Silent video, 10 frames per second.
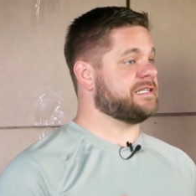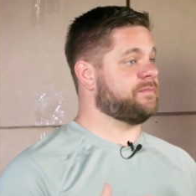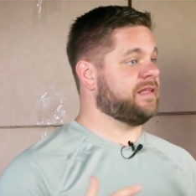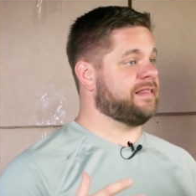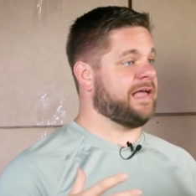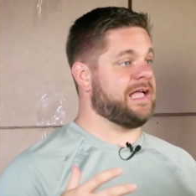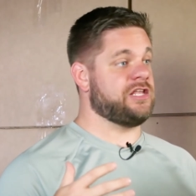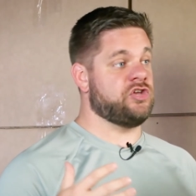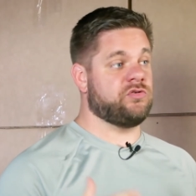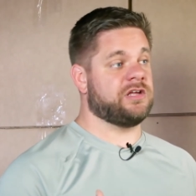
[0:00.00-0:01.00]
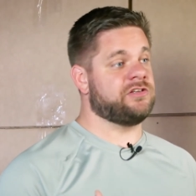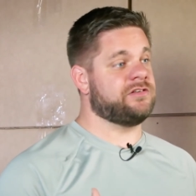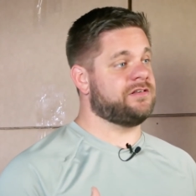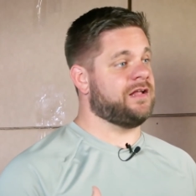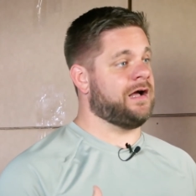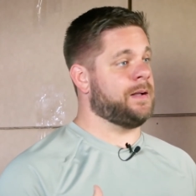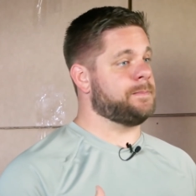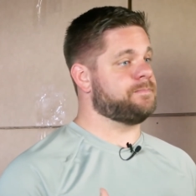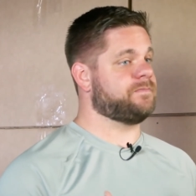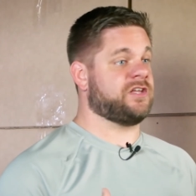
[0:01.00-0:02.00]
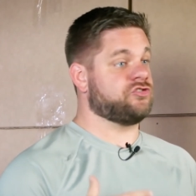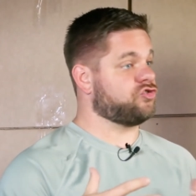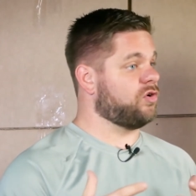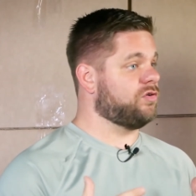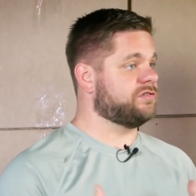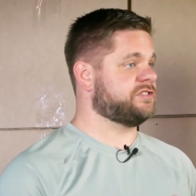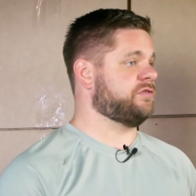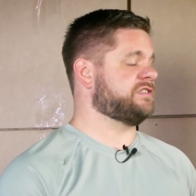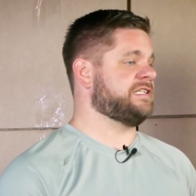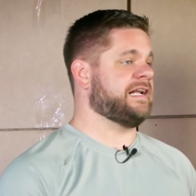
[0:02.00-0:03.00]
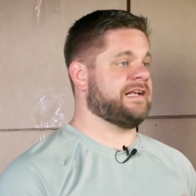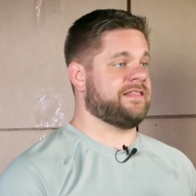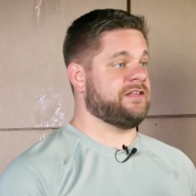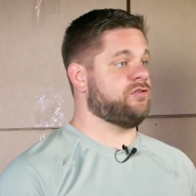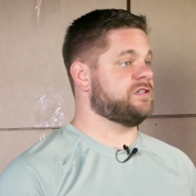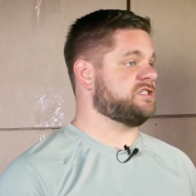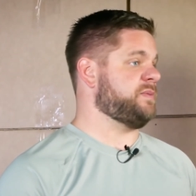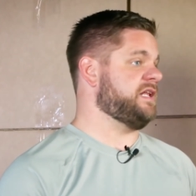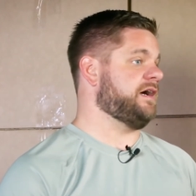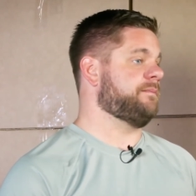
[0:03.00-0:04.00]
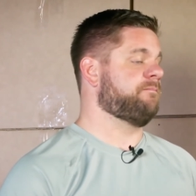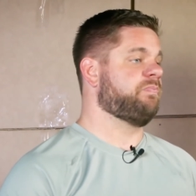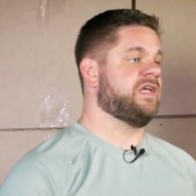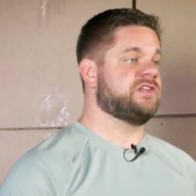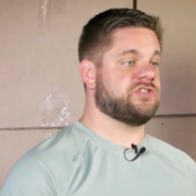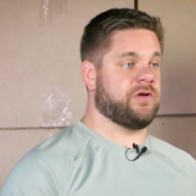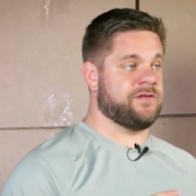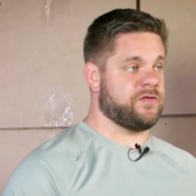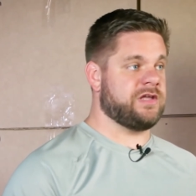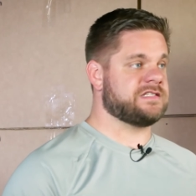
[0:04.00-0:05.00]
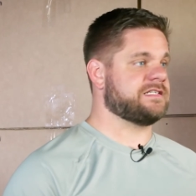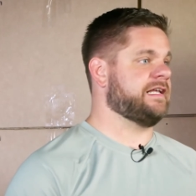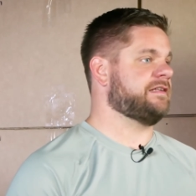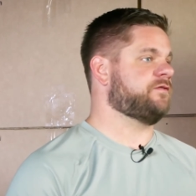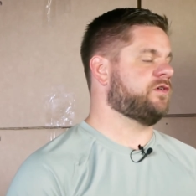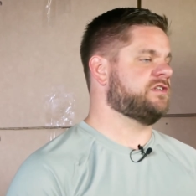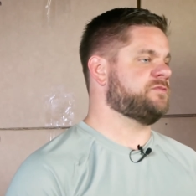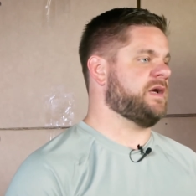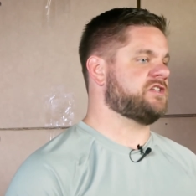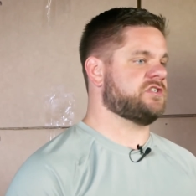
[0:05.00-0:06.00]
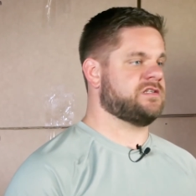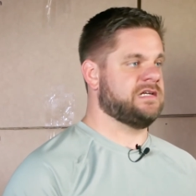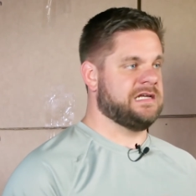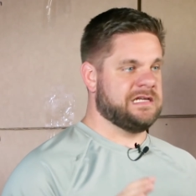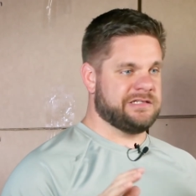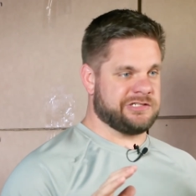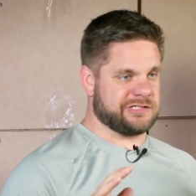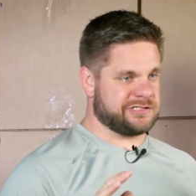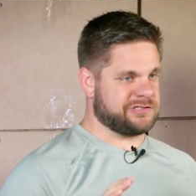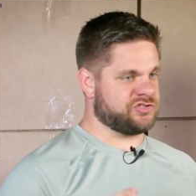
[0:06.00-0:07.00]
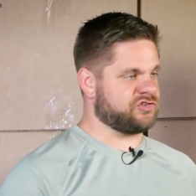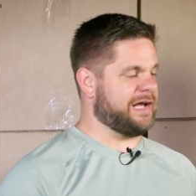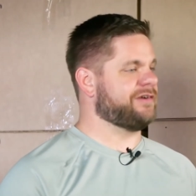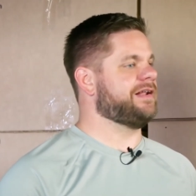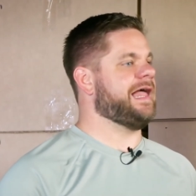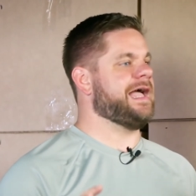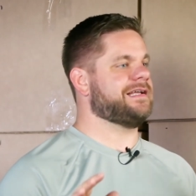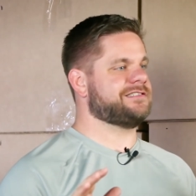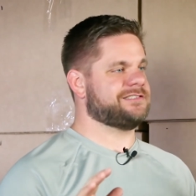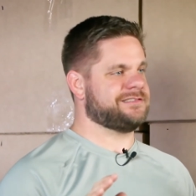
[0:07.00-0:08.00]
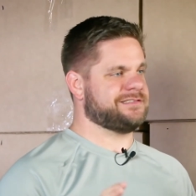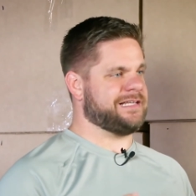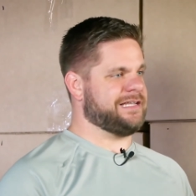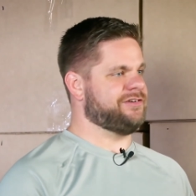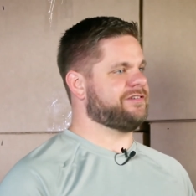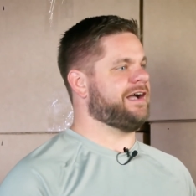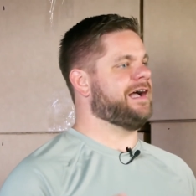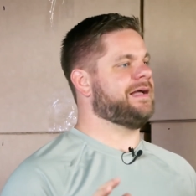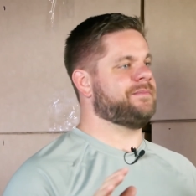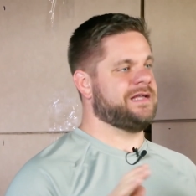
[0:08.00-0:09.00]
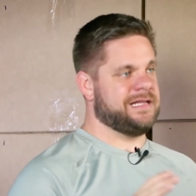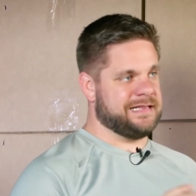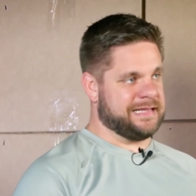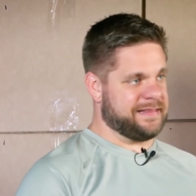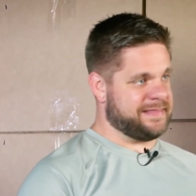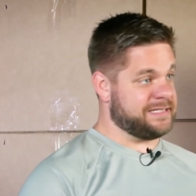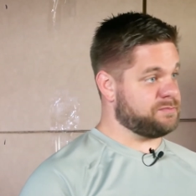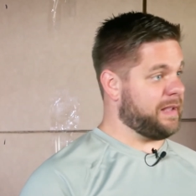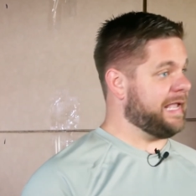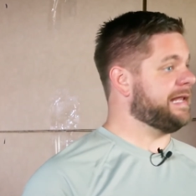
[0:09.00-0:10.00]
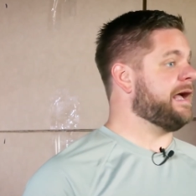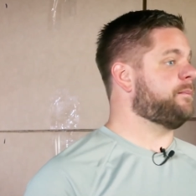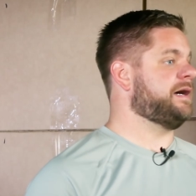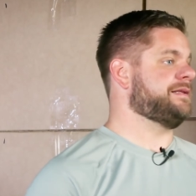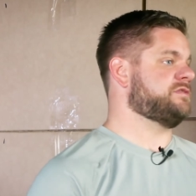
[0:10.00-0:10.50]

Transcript: something that you can um, control. So it's not anything you can speed up. So if you get selected for inspection, just try to relax, take your time, let things pan out by